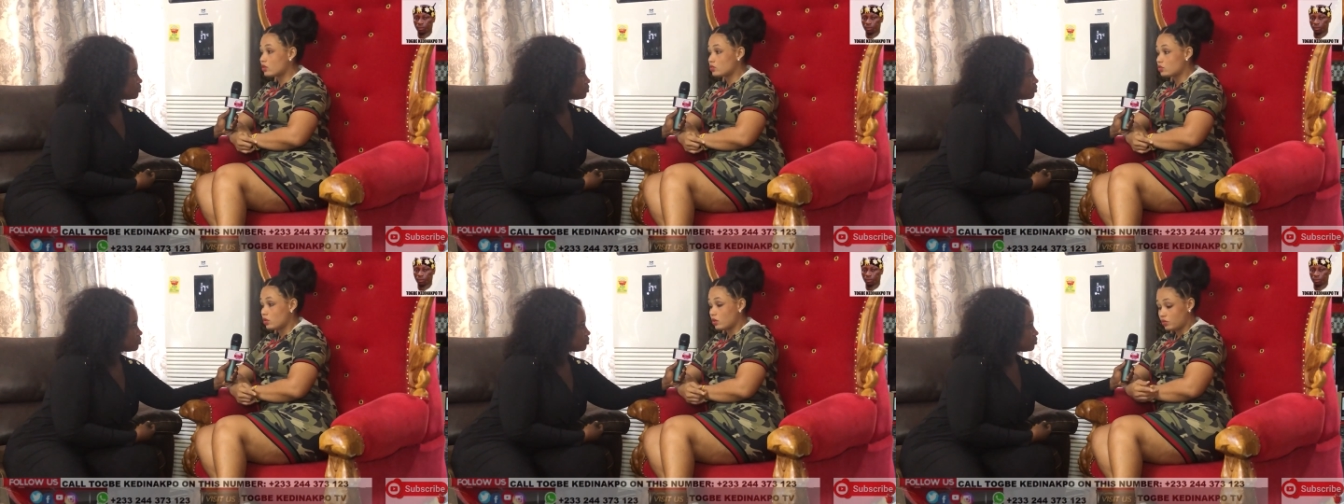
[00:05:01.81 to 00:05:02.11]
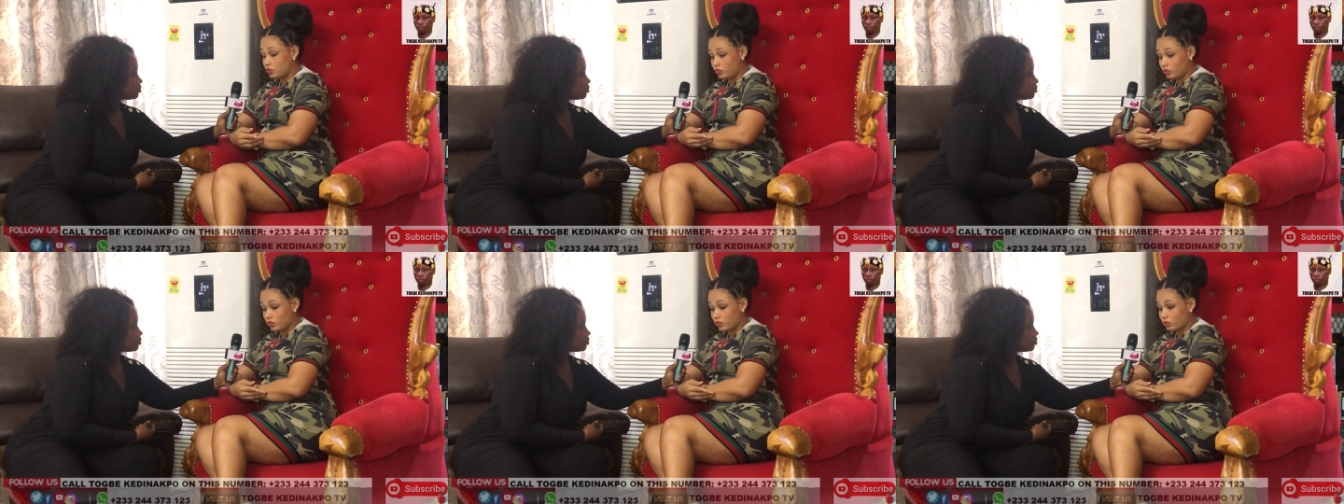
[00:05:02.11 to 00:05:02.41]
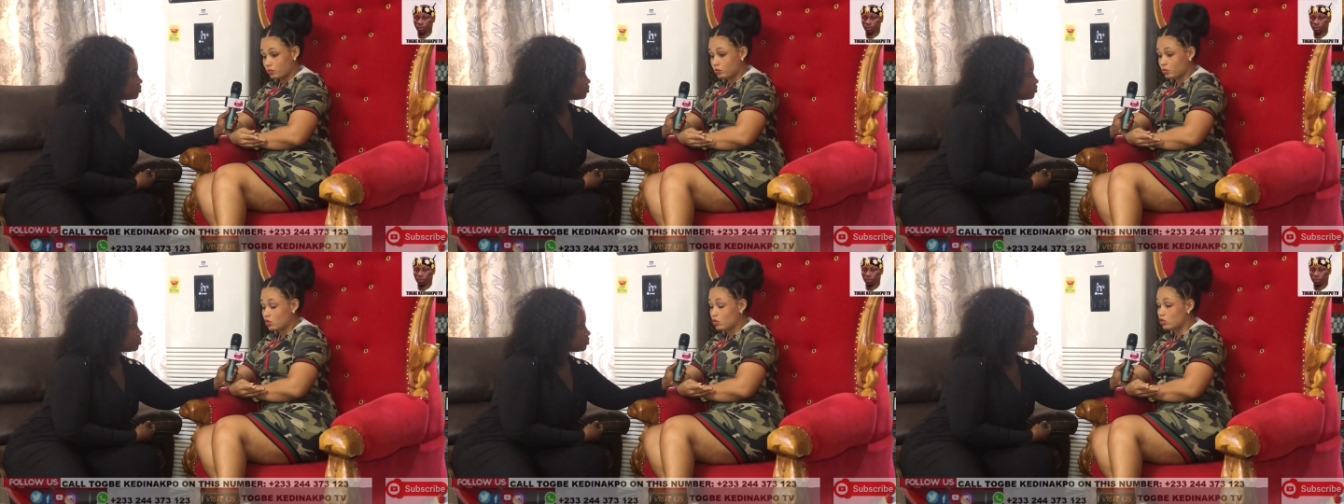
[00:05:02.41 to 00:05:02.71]
so you,
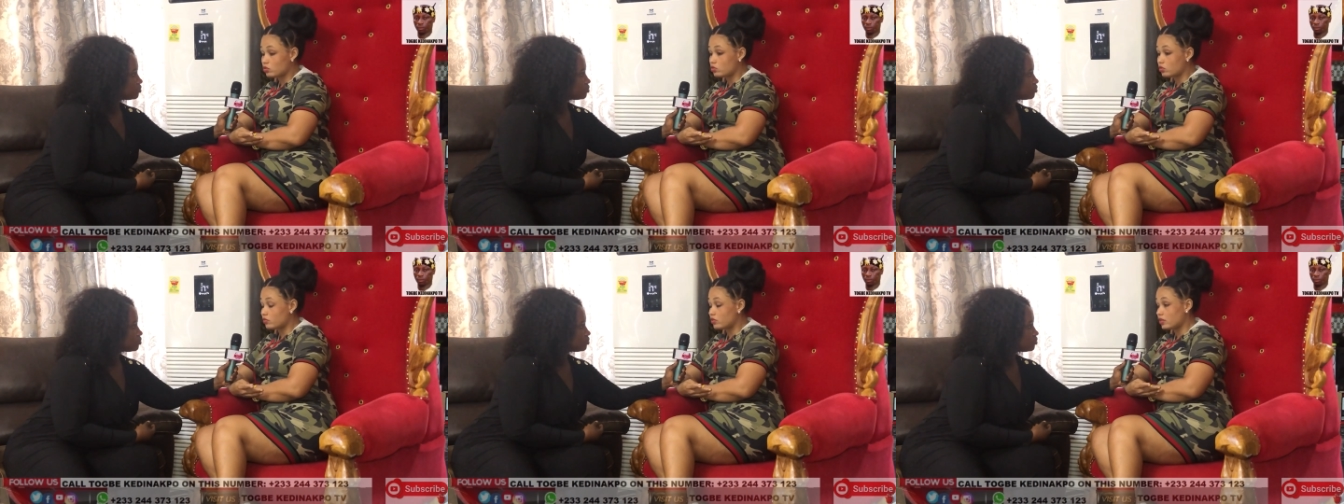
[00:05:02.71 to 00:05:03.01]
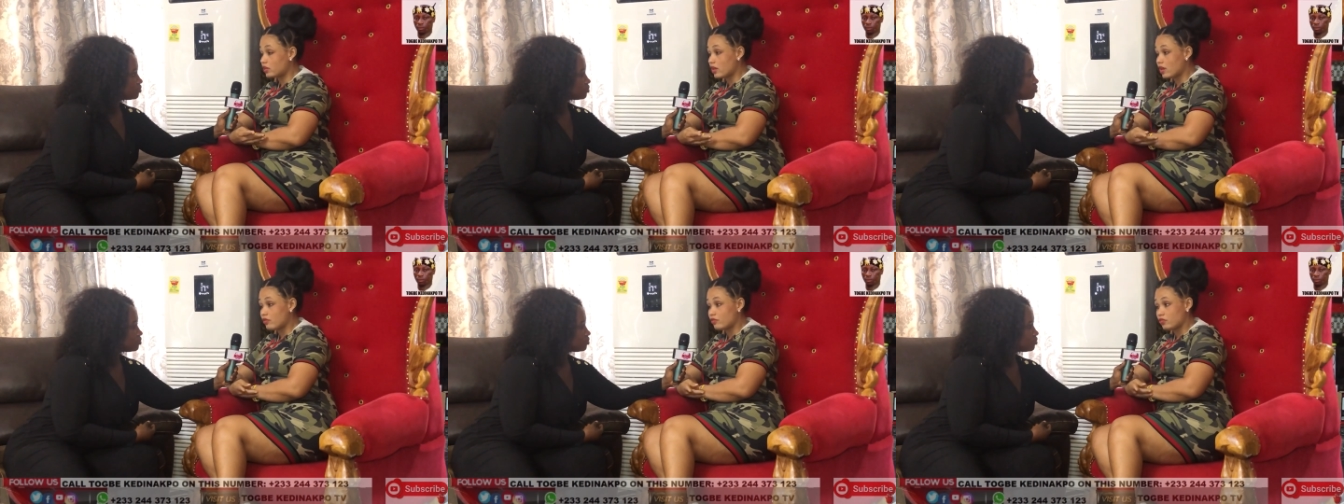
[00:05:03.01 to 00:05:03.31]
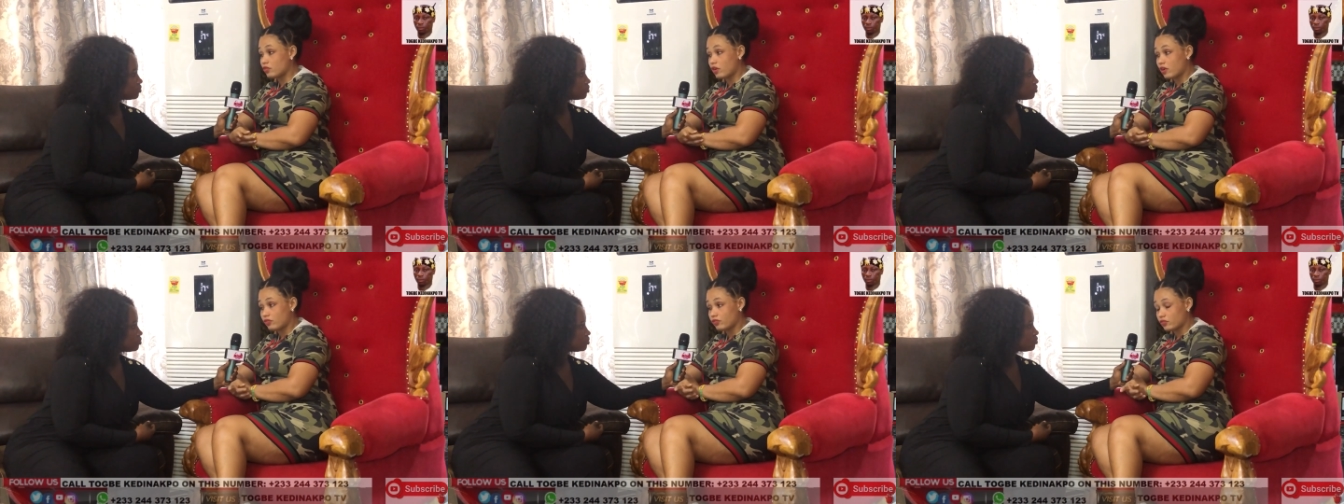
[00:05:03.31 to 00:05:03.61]
because of the love
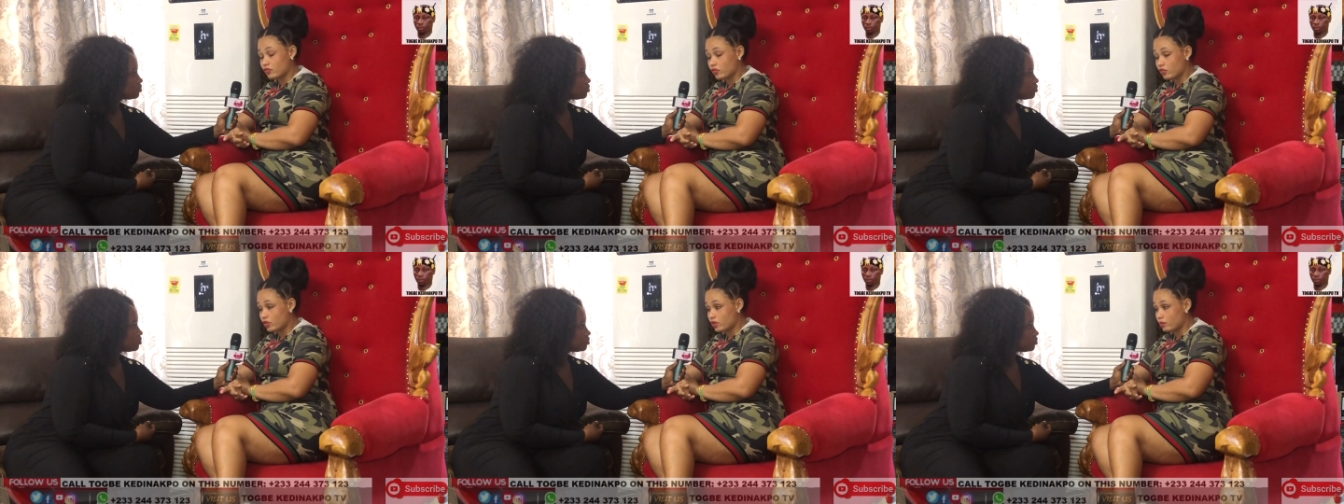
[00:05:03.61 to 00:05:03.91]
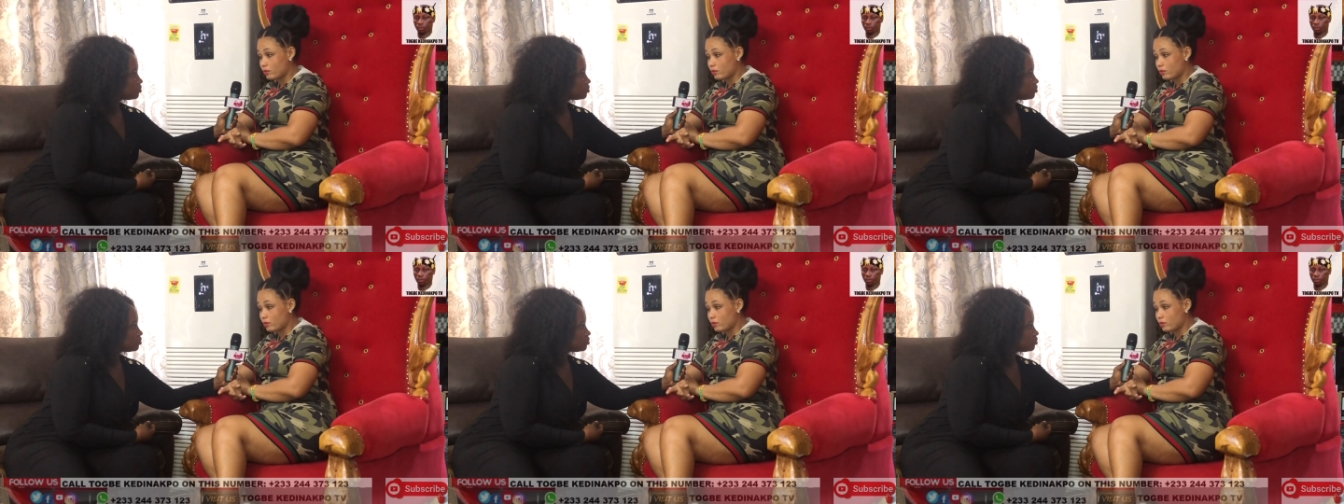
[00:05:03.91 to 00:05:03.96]
you have for the